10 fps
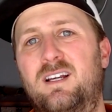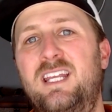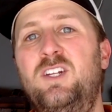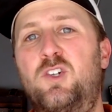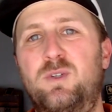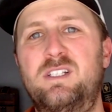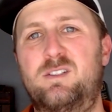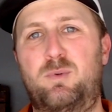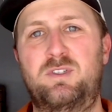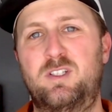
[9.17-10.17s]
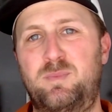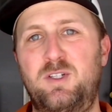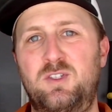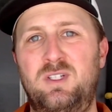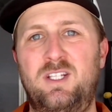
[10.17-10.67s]
increase
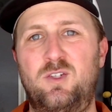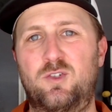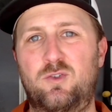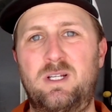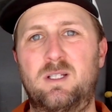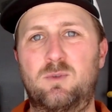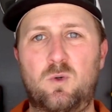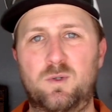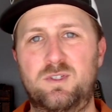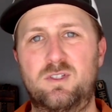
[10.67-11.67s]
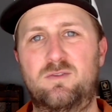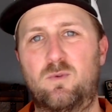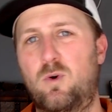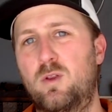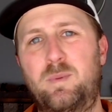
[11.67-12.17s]
participation in your TrainedUp courses
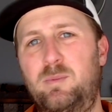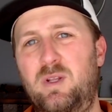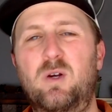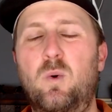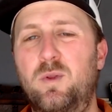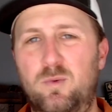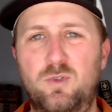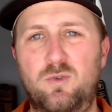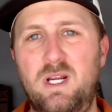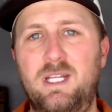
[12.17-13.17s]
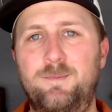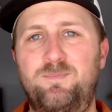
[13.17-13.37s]
for all the people that are going through training.